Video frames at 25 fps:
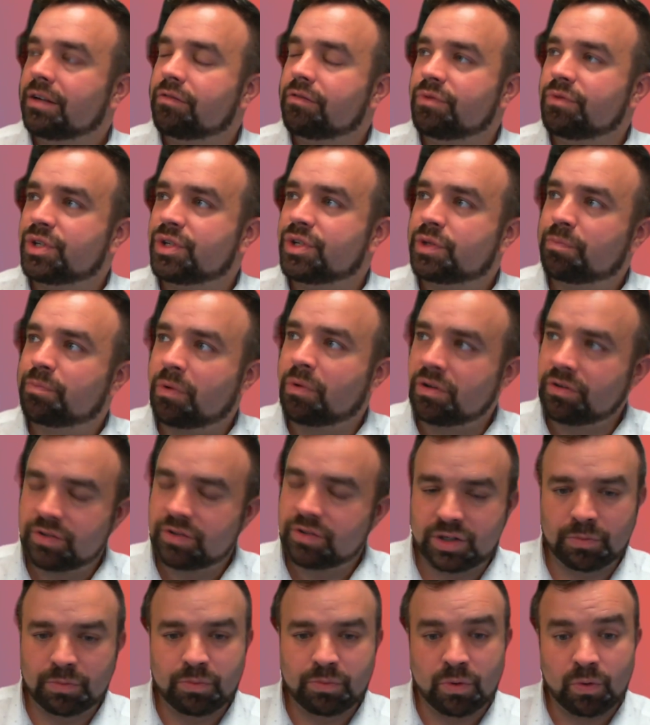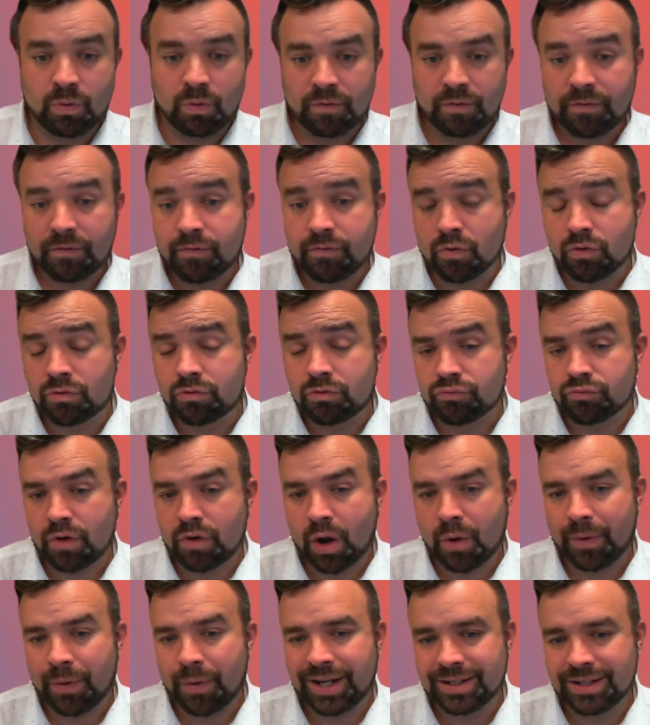responsible for
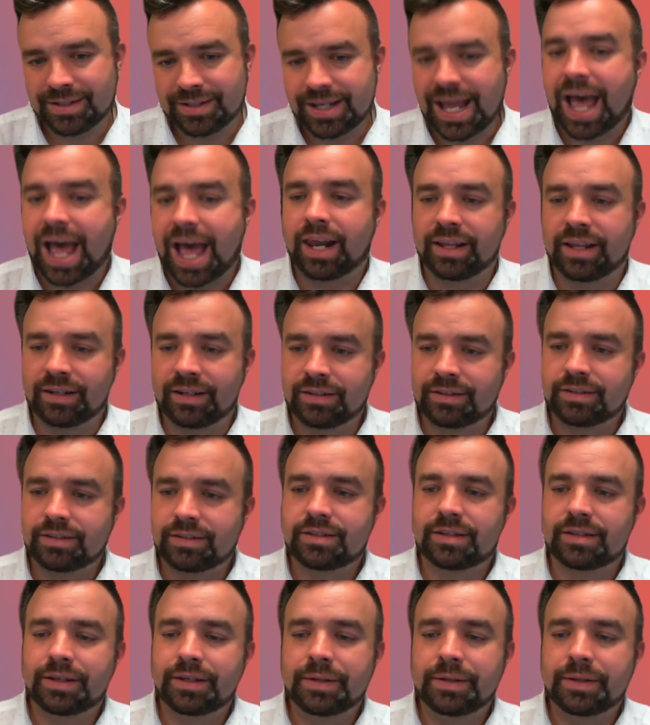growing talent.